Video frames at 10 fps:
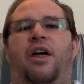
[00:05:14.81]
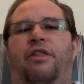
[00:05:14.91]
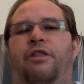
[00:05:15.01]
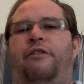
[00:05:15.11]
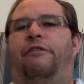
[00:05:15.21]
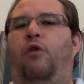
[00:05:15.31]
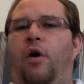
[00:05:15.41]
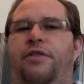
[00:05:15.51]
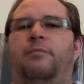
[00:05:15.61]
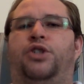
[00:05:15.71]
The
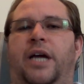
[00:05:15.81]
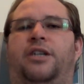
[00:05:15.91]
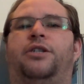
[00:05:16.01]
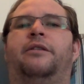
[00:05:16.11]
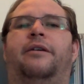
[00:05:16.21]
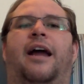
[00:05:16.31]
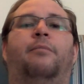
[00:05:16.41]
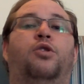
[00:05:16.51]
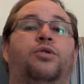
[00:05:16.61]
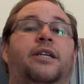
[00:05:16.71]
fourth objection that
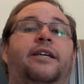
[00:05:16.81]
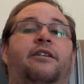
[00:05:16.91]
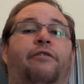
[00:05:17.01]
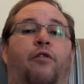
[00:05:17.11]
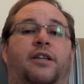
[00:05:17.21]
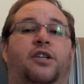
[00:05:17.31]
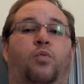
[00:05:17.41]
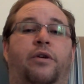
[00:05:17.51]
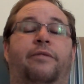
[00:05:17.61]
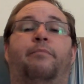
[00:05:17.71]
I'm usually
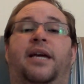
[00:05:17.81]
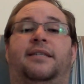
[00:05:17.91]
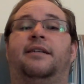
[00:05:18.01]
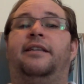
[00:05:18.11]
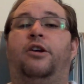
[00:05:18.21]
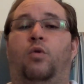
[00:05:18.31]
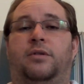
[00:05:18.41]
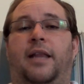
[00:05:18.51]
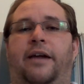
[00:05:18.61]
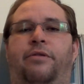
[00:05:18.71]
confronted with basically
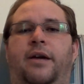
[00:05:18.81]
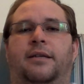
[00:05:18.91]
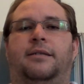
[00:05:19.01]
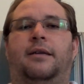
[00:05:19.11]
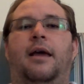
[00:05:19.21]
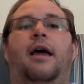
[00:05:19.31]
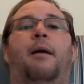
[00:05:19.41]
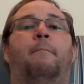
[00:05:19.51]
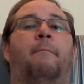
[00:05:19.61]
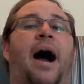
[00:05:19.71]
goes like this.
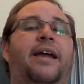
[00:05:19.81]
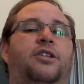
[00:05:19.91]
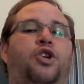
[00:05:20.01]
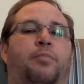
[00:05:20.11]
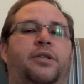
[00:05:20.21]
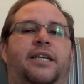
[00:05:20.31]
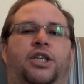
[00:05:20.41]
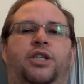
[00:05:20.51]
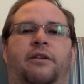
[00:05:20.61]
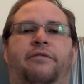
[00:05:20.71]
My
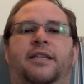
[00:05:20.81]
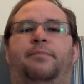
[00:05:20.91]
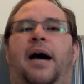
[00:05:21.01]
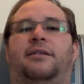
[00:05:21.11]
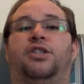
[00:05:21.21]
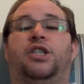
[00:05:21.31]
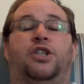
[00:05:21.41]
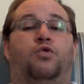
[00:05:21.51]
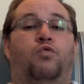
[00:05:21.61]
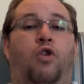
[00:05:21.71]
interpretation of these
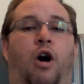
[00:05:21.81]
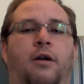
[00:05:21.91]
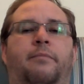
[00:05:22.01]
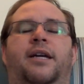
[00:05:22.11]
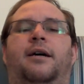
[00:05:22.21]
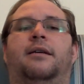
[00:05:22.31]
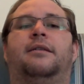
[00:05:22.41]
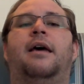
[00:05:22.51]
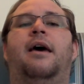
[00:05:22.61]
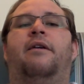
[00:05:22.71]
passages is wrong
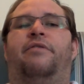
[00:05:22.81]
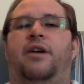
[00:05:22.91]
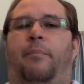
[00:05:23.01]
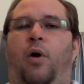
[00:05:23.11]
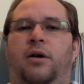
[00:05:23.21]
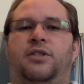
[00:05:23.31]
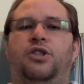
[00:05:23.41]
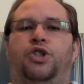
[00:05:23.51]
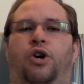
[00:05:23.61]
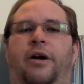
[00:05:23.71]
because the
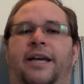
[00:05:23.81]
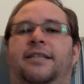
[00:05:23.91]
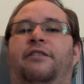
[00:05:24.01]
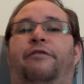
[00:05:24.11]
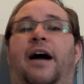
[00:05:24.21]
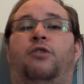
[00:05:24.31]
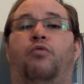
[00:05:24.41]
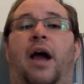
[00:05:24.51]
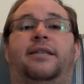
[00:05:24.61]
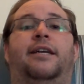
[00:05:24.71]
Apostle John is in fact
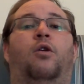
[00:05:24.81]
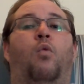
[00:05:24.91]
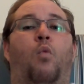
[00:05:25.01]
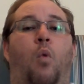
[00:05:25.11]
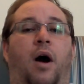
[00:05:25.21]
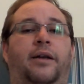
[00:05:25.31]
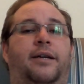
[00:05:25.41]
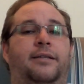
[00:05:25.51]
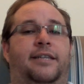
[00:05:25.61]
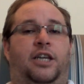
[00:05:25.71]
writing
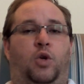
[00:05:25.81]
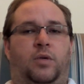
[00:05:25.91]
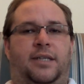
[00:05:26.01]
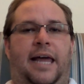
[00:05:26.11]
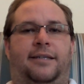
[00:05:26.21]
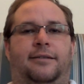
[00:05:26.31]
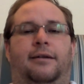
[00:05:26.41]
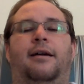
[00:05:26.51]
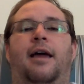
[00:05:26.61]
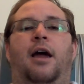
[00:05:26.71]
one continuous
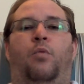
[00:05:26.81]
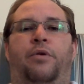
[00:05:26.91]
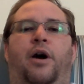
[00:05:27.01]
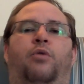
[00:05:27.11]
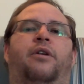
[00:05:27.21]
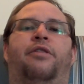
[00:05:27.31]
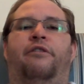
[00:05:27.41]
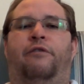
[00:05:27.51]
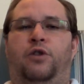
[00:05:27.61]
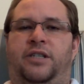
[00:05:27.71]
letter without
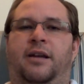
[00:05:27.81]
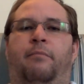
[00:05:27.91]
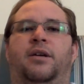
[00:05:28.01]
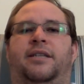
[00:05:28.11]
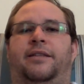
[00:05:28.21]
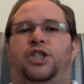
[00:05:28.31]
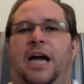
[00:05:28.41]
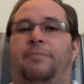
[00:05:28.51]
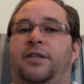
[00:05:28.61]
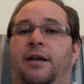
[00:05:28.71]
the verse numbers and the
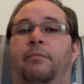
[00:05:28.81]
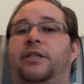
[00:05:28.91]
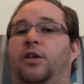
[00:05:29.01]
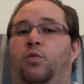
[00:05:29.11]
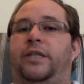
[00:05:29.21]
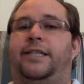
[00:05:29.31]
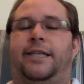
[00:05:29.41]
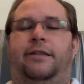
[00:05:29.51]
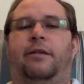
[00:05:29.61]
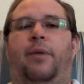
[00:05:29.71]
chapter numbers that we
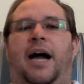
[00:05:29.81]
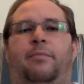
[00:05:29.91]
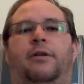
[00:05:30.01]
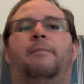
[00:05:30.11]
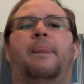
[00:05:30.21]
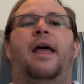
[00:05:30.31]
see in the Bible.